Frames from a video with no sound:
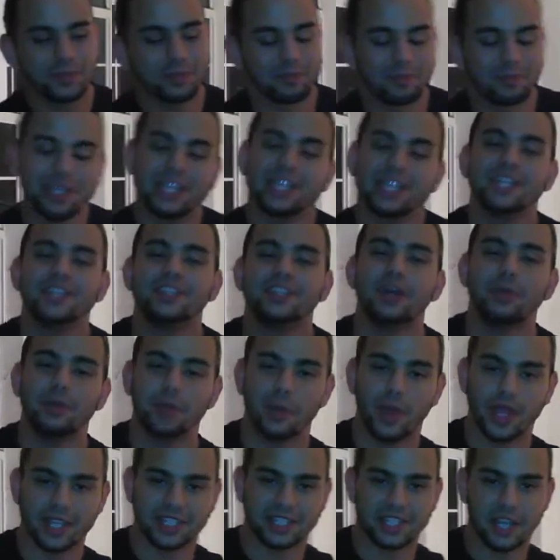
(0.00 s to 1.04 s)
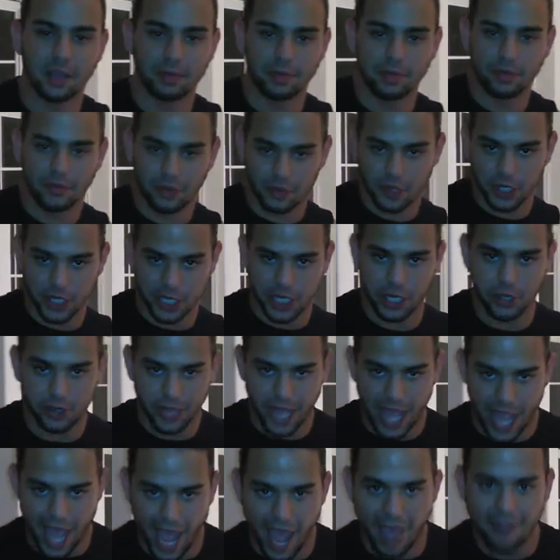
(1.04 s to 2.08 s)
being in WXW for a year and
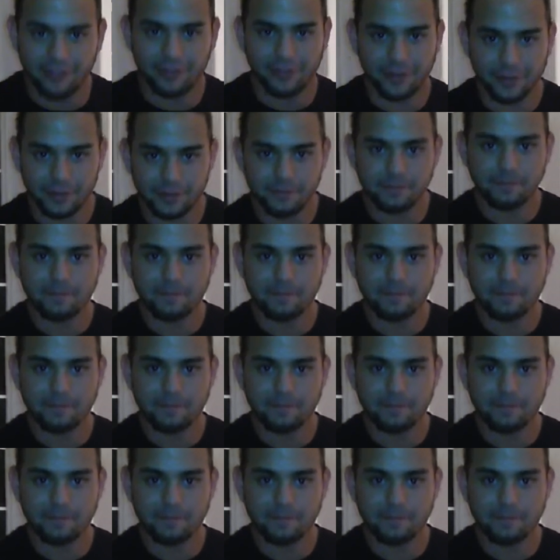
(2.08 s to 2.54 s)
a half,